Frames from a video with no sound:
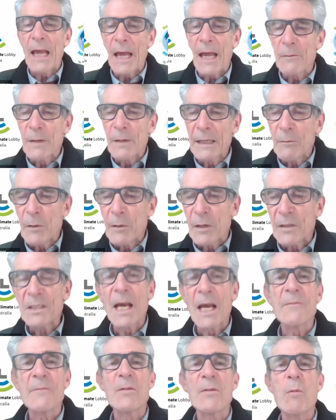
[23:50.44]
I think we've got
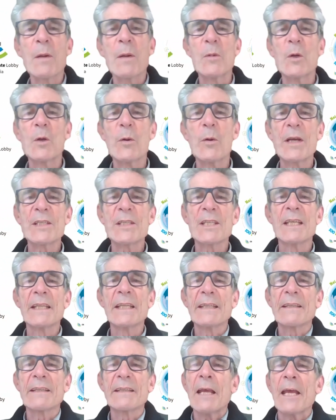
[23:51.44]
time for one more
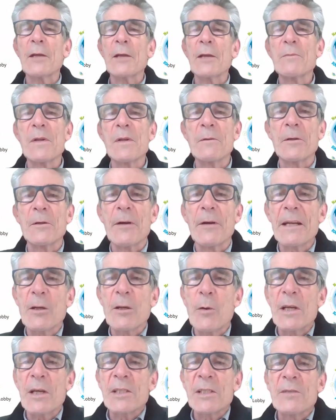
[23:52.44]
question. A great
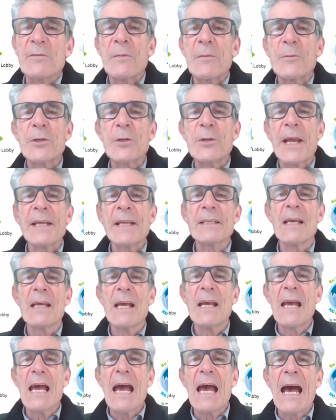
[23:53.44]
question from Trent.
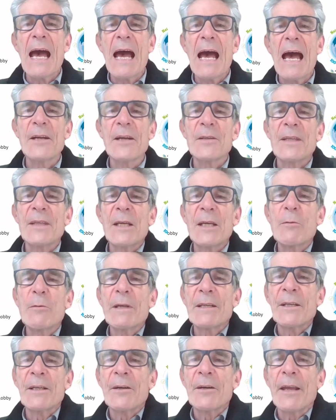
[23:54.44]
How do you think
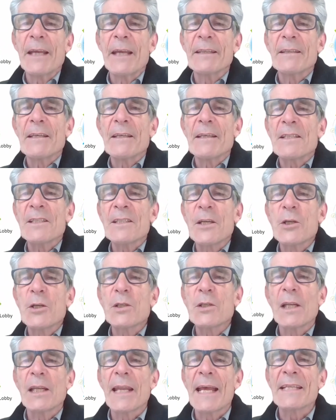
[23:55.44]
we can create a
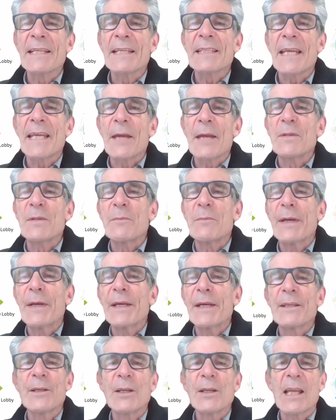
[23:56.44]
social landscape that
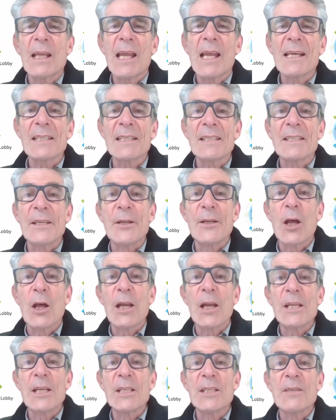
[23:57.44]
better utilises the
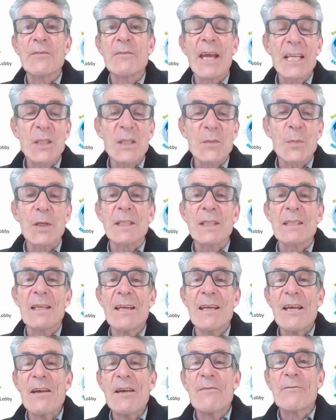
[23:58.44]
knowledge of experts?
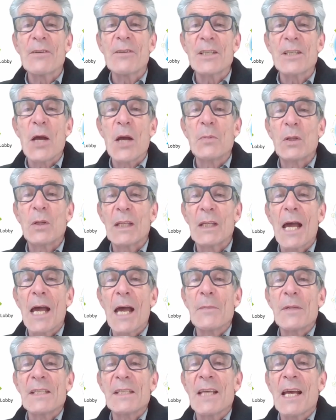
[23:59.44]
For example,
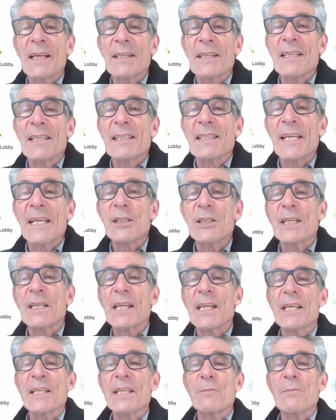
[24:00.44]
climate scientists,
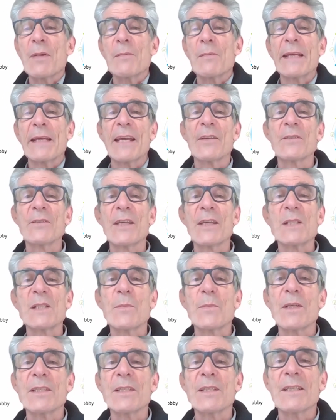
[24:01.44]
engineers, and public health
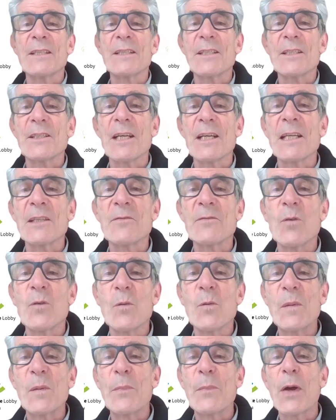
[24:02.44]
experts in Australia's formal